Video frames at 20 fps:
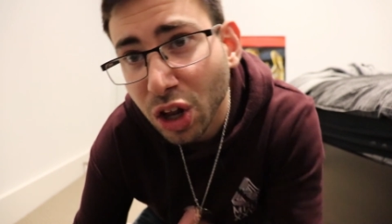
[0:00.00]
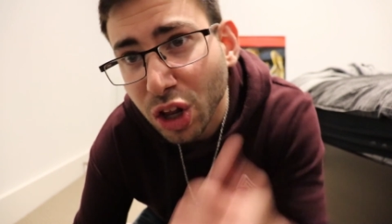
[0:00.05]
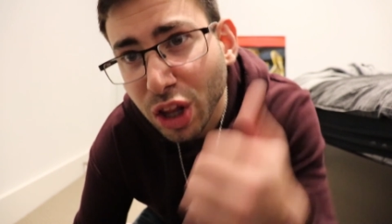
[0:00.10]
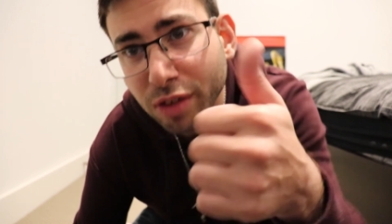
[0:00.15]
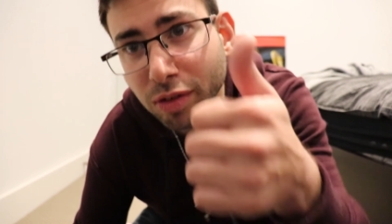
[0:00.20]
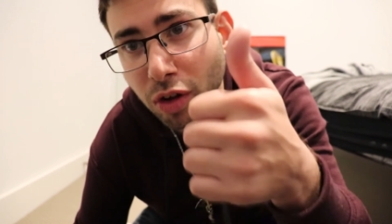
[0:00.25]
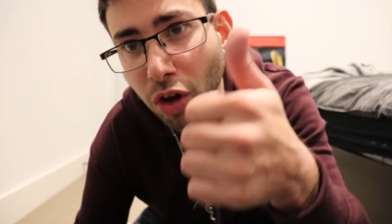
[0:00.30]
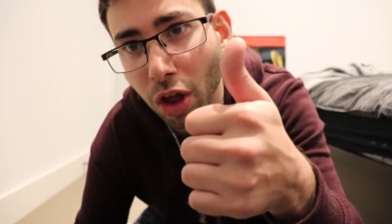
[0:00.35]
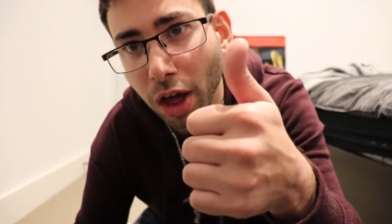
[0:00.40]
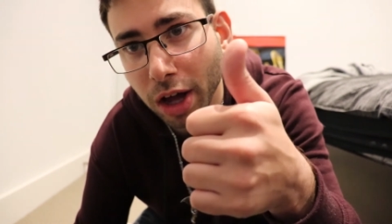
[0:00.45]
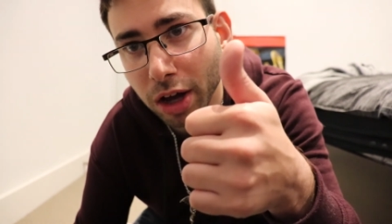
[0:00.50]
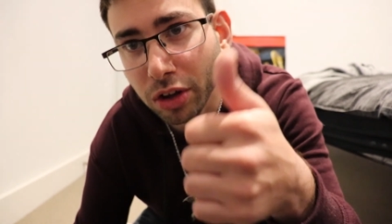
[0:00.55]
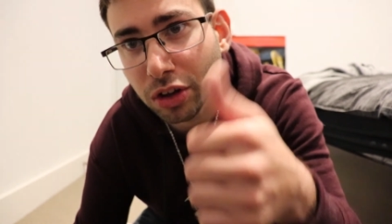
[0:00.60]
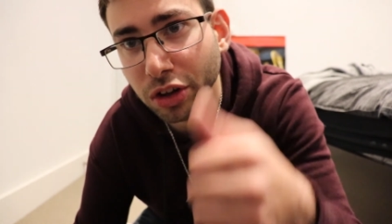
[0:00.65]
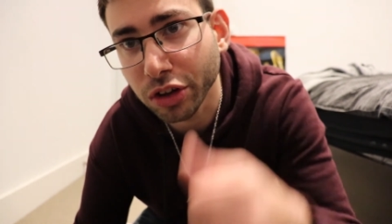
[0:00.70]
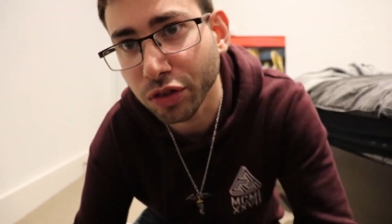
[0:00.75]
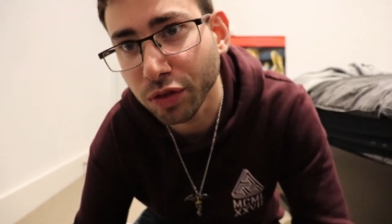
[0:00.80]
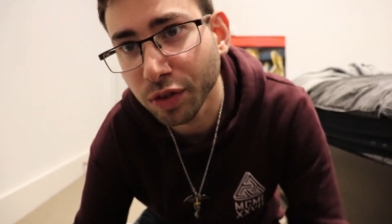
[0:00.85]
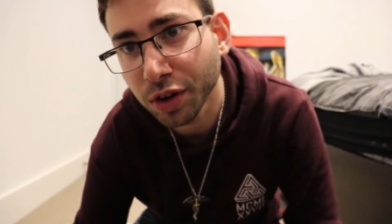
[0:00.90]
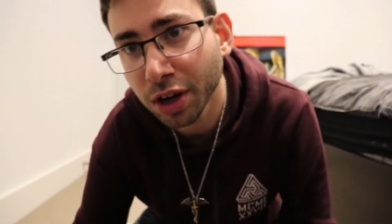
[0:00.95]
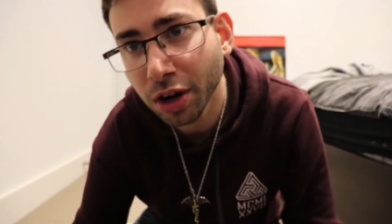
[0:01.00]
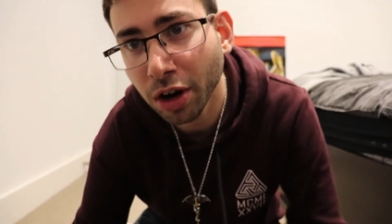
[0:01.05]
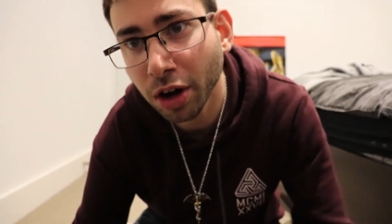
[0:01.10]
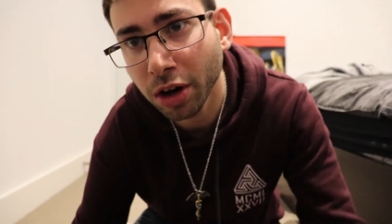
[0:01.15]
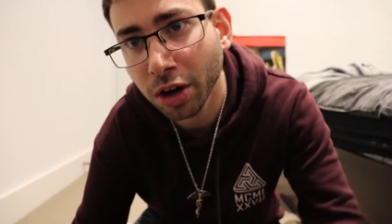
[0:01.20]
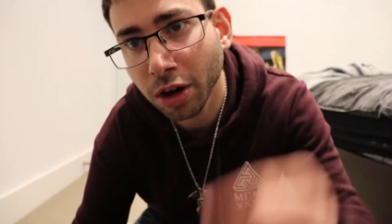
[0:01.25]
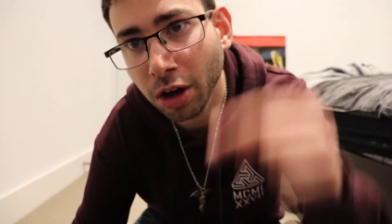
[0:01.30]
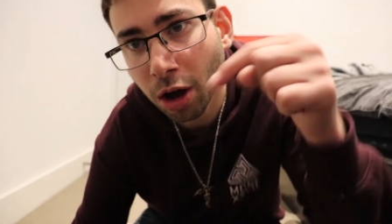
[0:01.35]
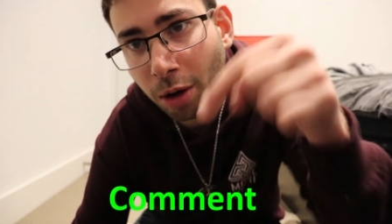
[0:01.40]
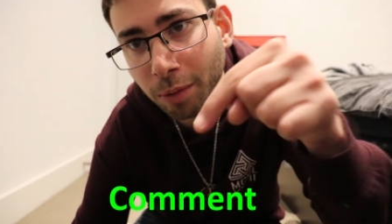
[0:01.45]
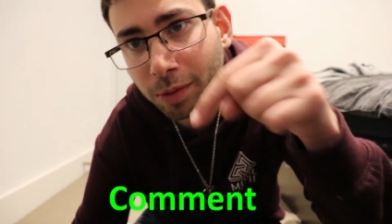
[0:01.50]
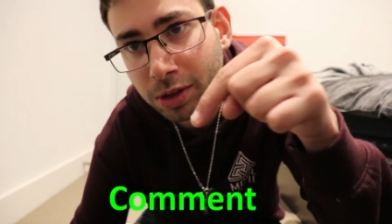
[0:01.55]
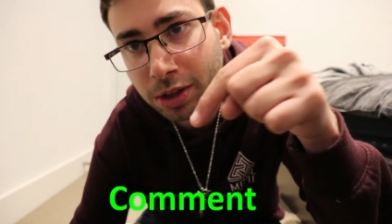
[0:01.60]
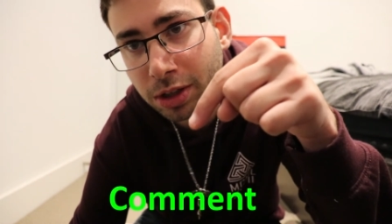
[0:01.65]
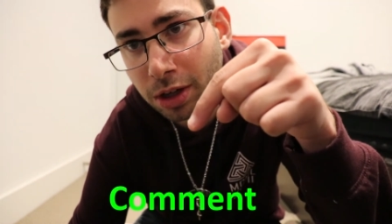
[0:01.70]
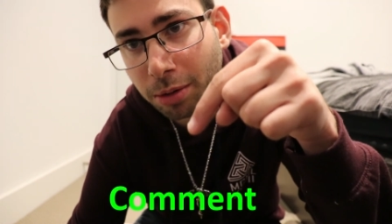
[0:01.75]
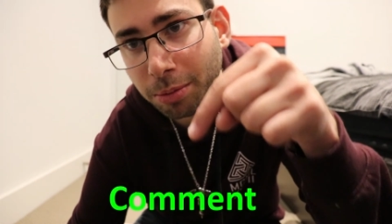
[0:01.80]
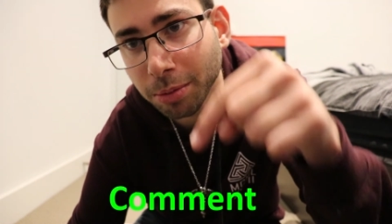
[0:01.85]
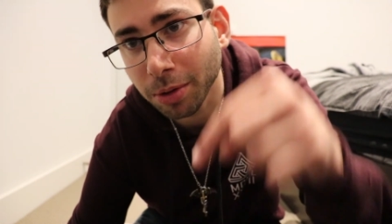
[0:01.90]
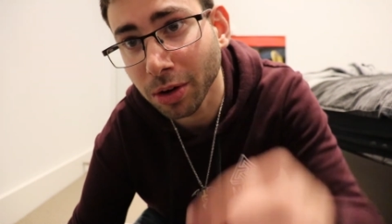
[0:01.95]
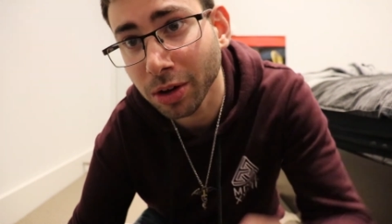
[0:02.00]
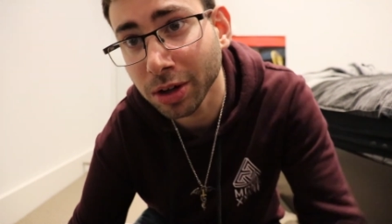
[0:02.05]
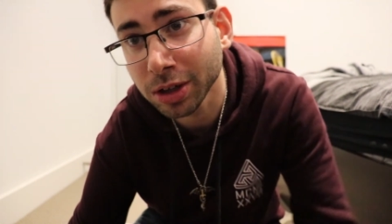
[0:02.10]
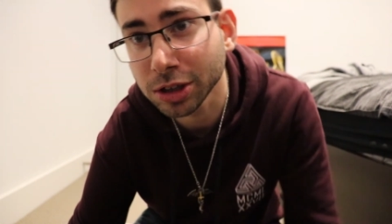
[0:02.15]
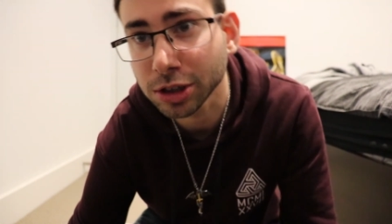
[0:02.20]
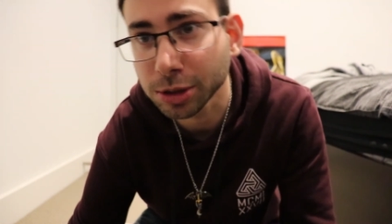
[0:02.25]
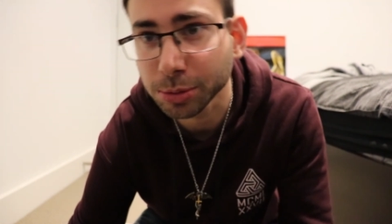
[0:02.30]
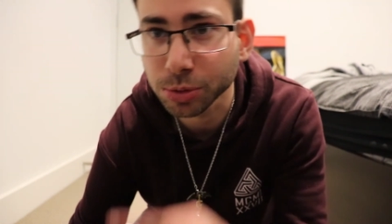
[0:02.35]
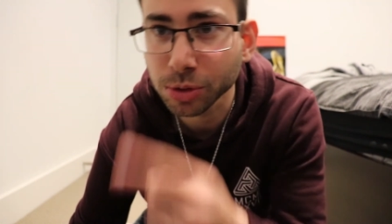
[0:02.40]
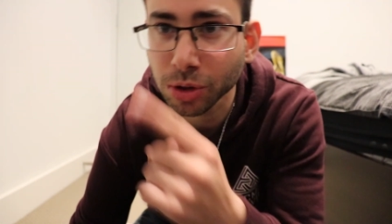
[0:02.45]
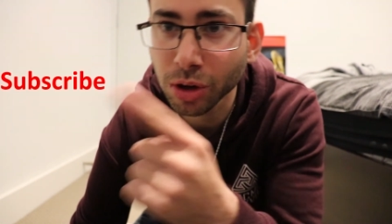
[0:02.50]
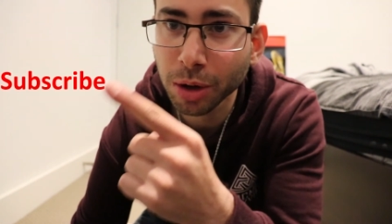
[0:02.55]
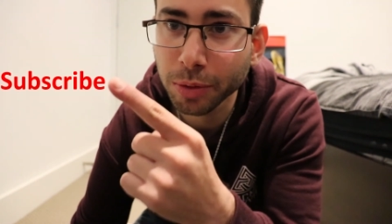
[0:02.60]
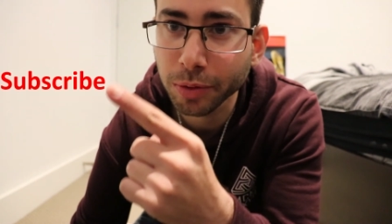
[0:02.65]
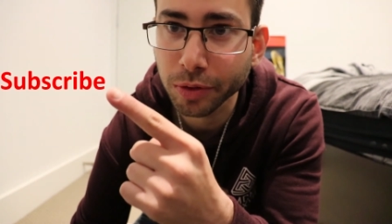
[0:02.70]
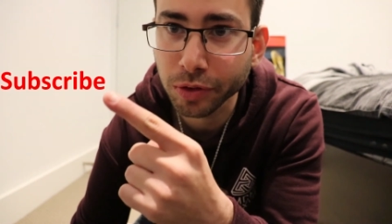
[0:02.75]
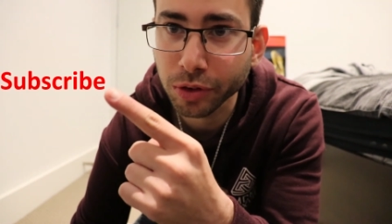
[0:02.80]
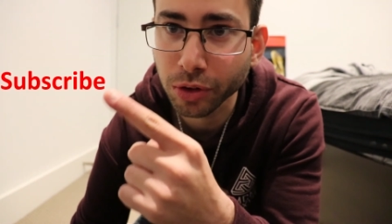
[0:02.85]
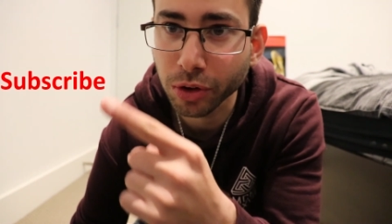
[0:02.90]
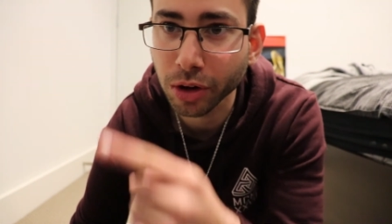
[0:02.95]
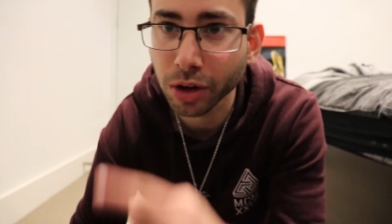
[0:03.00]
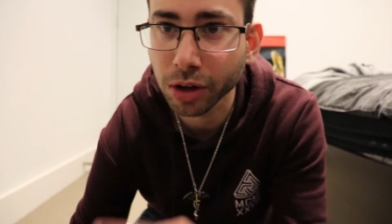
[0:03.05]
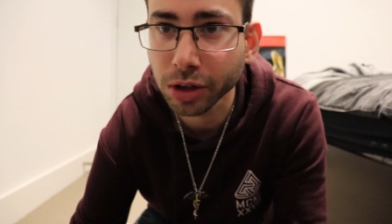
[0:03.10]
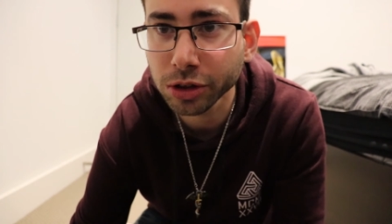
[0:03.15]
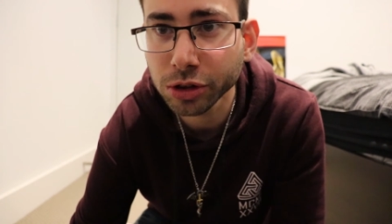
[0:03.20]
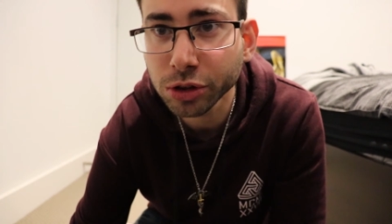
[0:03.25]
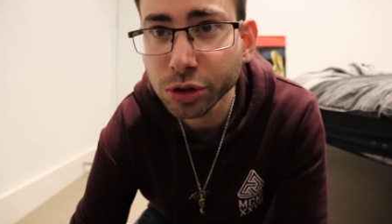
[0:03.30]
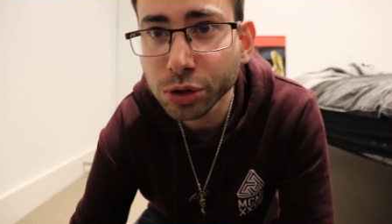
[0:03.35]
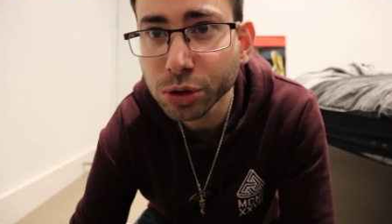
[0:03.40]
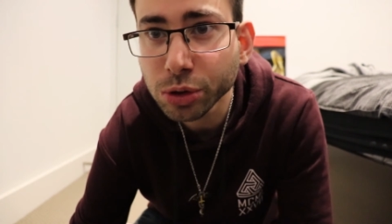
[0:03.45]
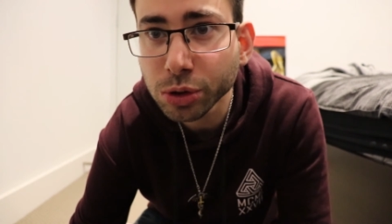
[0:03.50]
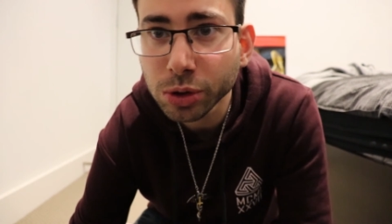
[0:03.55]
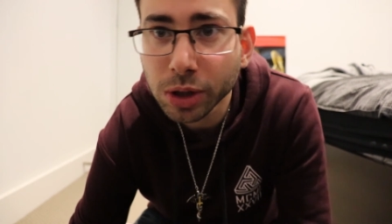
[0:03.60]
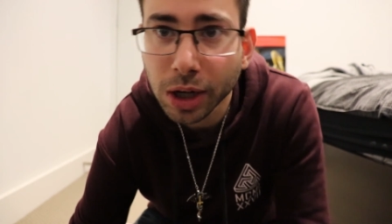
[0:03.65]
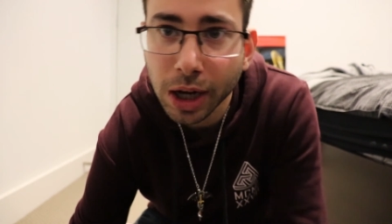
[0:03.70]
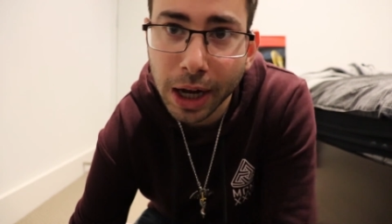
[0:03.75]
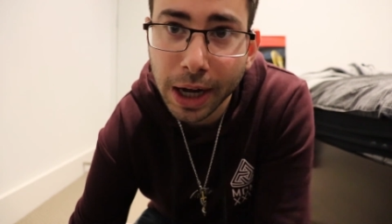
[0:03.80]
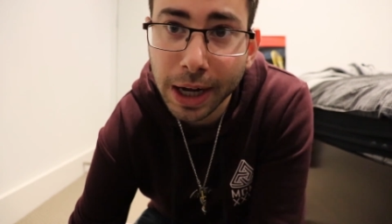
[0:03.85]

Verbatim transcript: Leave a like on this video, comment down below, subscribe if you're not new,